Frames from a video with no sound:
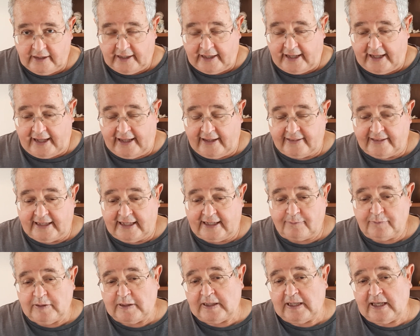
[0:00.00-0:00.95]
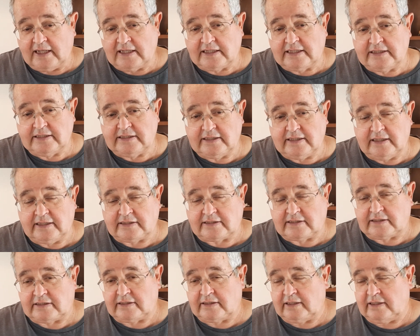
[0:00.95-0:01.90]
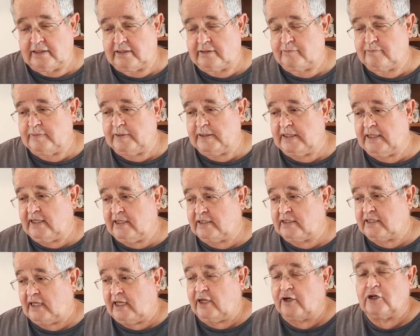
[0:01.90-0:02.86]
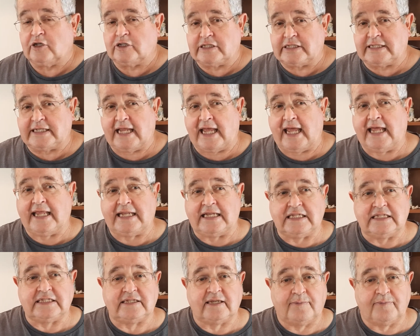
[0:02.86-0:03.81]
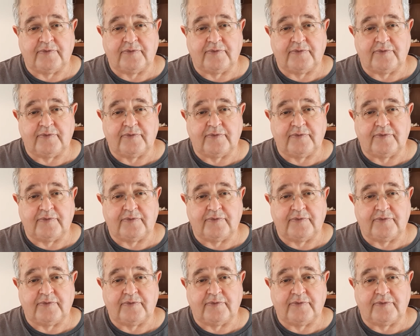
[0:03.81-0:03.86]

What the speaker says: and they begin to understand some